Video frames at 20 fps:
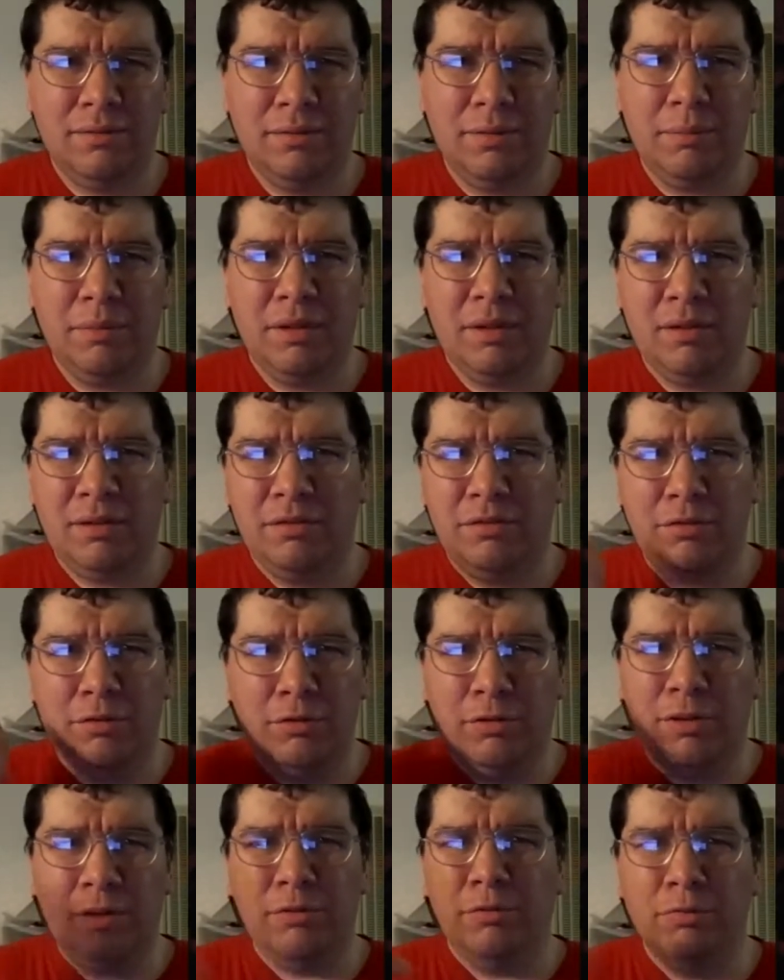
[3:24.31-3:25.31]

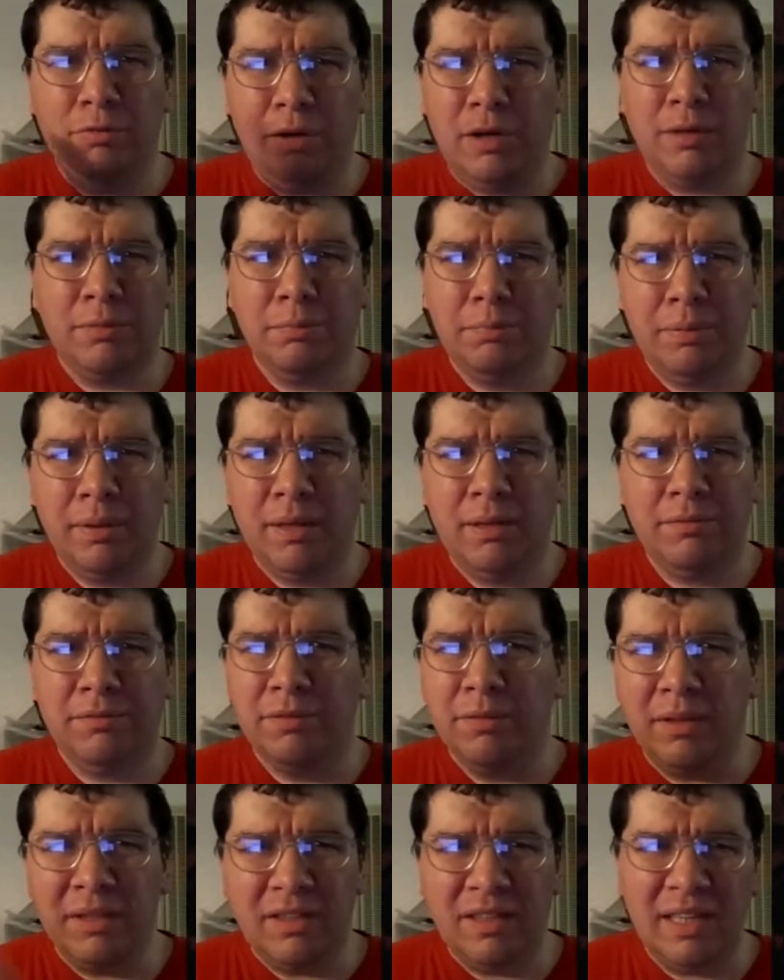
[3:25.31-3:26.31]
alternative rock band
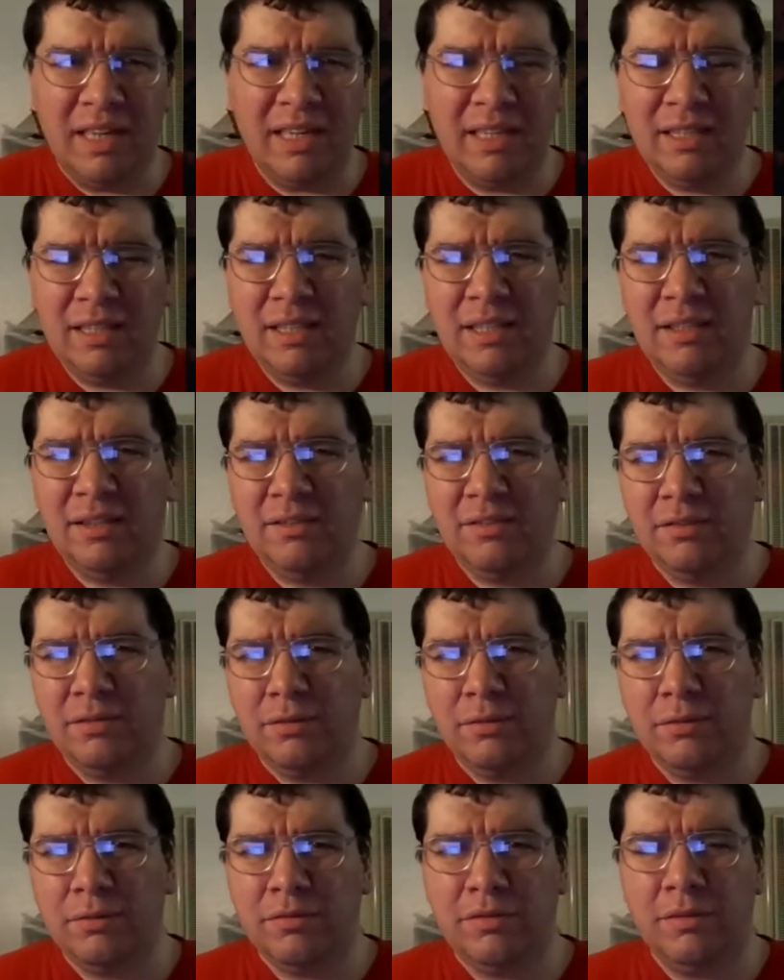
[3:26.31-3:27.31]
from the 90s
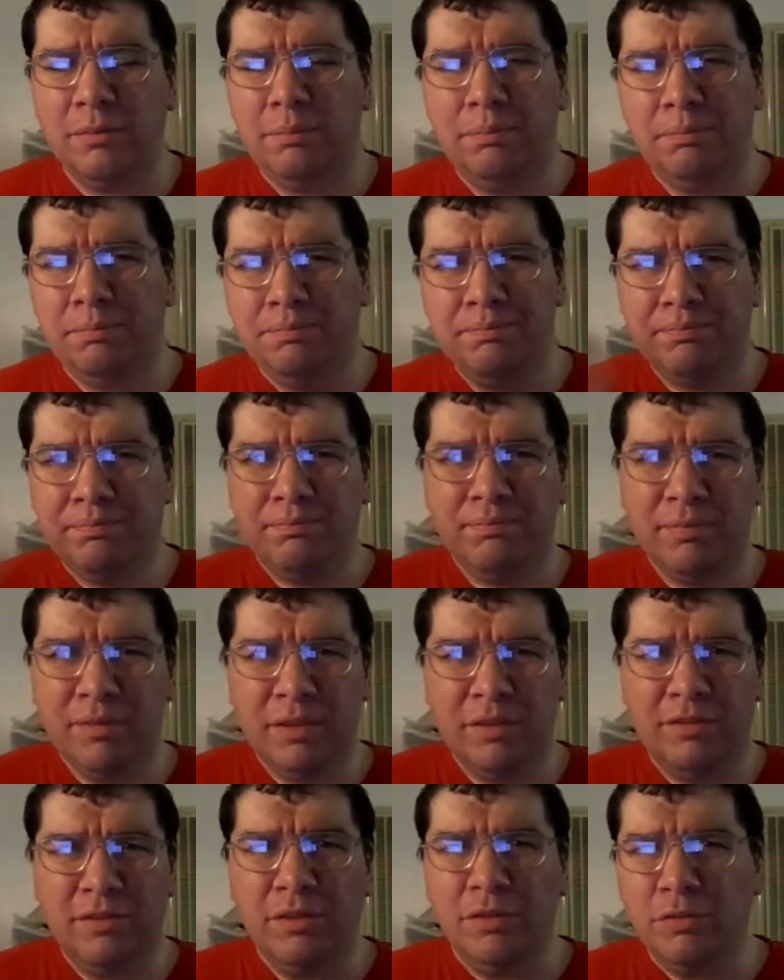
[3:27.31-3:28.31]
or some
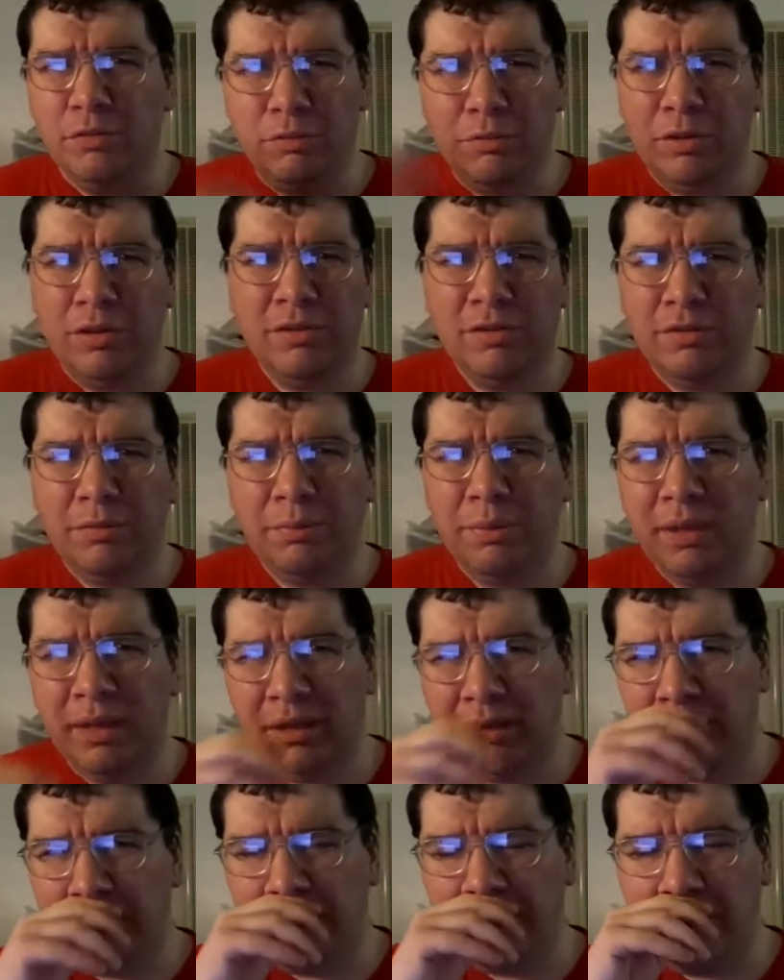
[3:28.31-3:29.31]
grunge
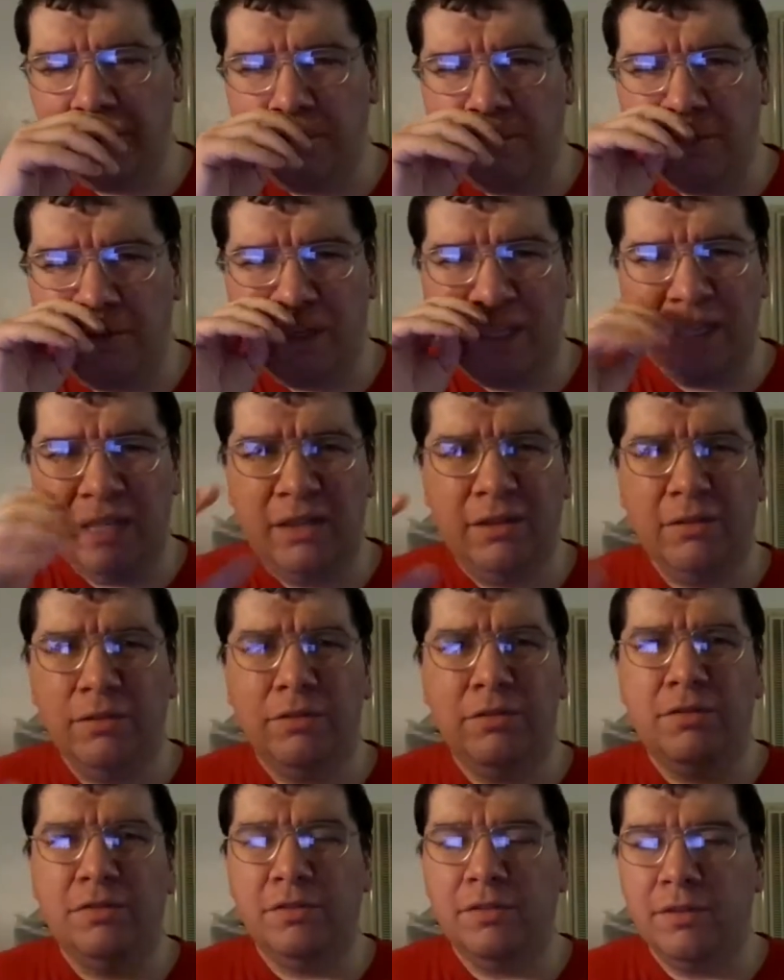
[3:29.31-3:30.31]
band or any of
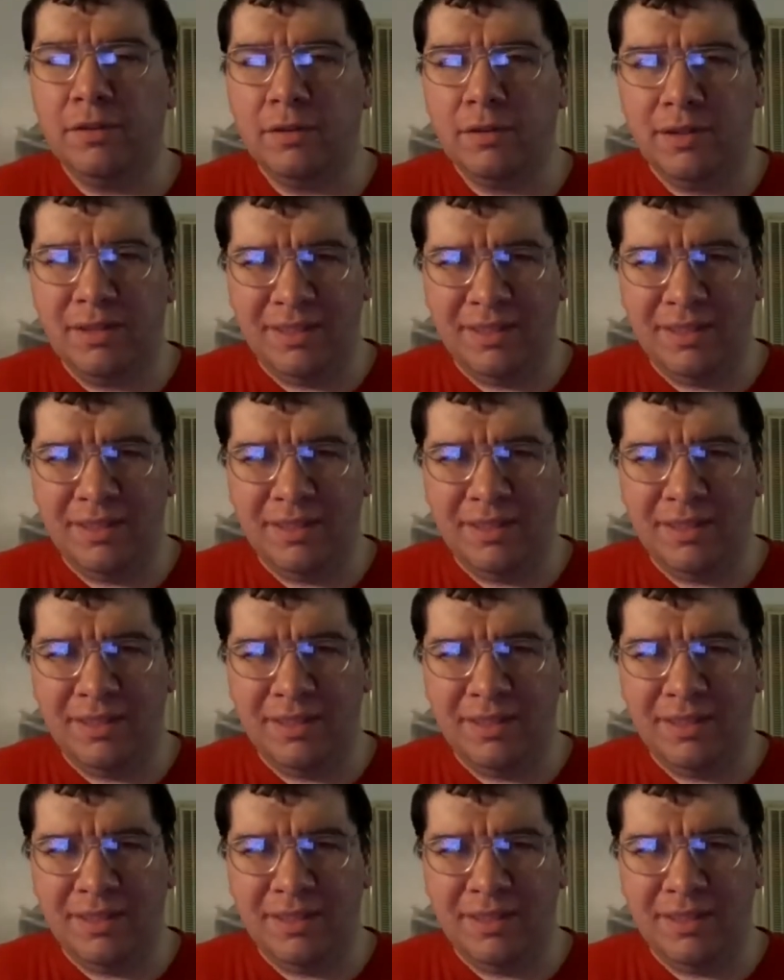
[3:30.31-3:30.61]
those